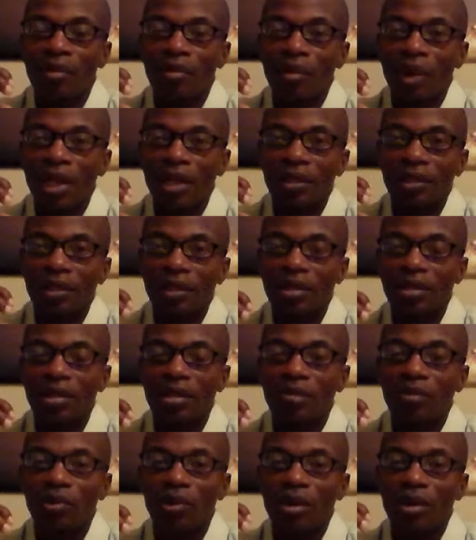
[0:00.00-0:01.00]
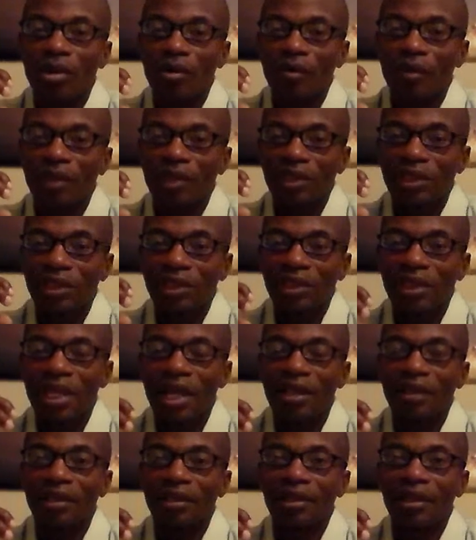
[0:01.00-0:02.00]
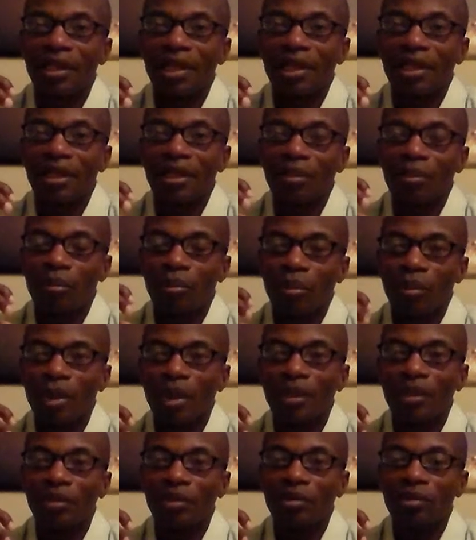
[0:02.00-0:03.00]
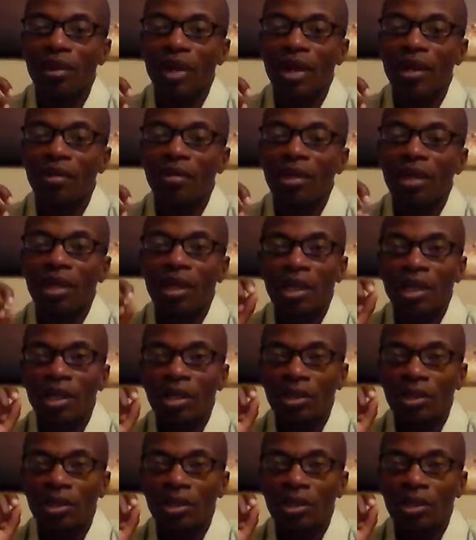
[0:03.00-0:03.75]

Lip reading: my love will overshadow that and bring you out.